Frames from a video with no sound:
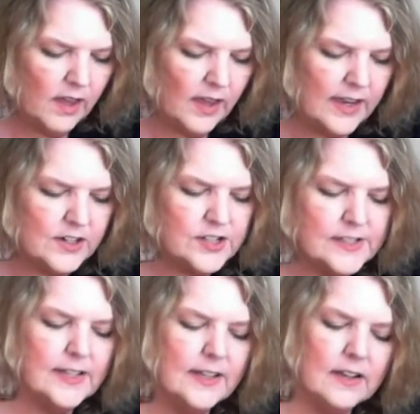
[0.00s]
And she's
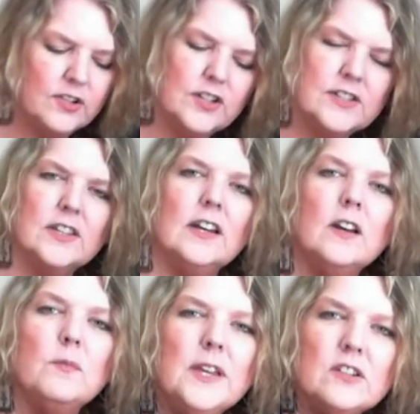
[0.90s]
sitting on
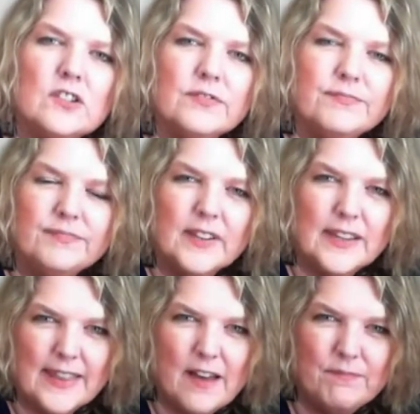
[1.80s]
a beach. Look
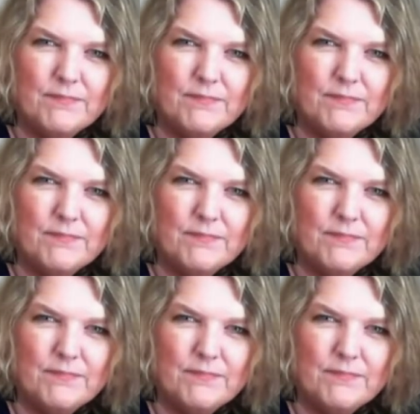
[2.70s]
at that.